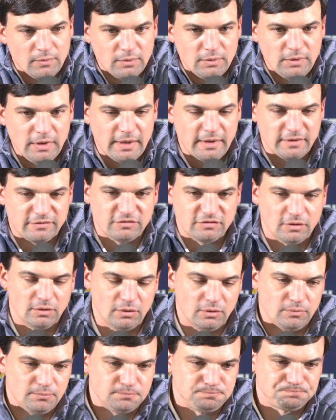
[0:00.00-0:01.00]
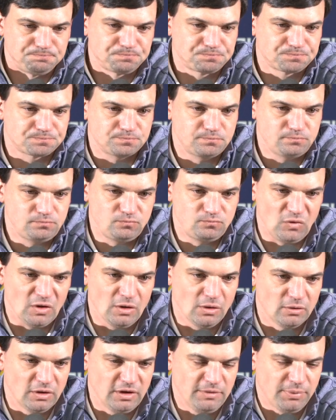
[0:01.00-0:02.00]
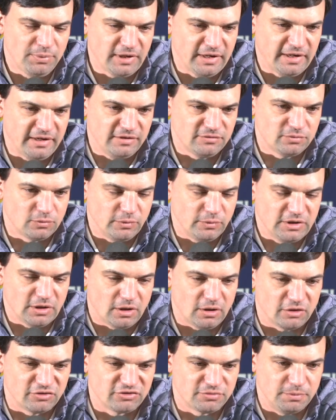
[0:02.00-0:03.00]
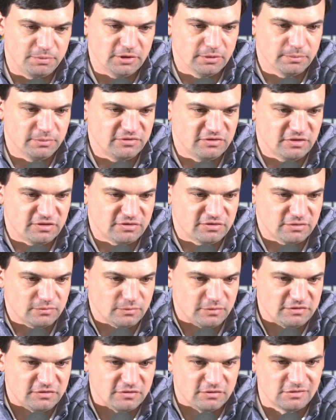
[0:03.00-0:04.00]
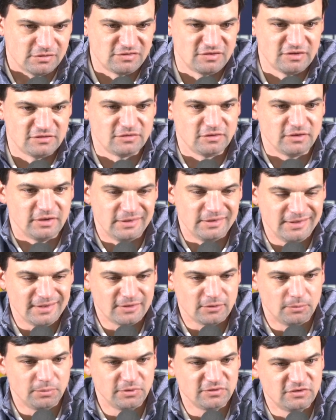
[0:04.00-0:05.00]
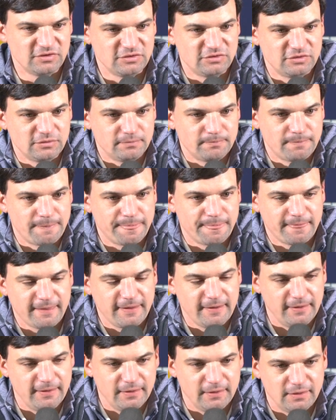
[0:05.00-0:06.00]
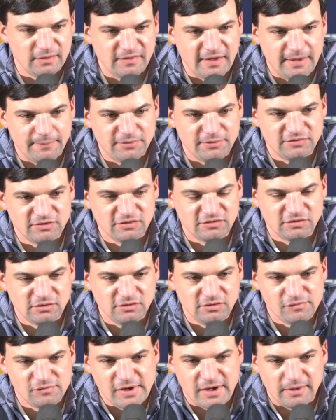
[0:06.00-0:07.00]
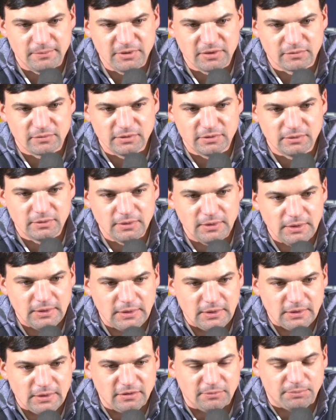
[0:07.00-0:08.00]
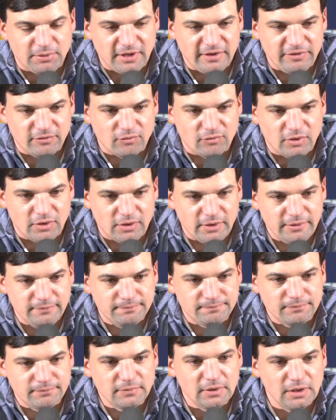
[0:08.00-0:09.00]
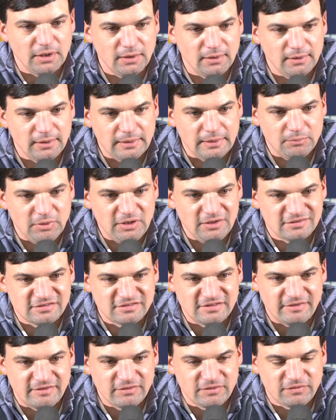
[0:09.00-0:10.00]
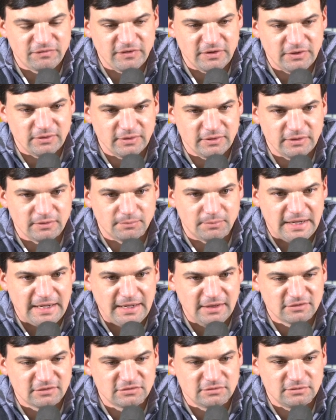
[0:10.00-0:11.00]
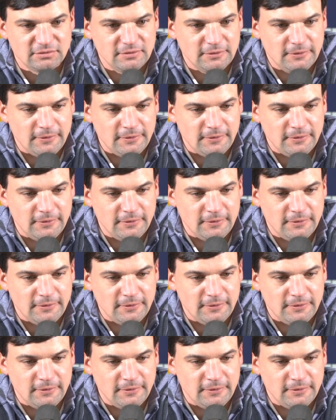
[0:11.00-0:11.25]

Yeah, so he plays what we call our spear position, which is essentially a nickel position. And at that position, you've got to be able to play the run and be the seventh fitter in the box.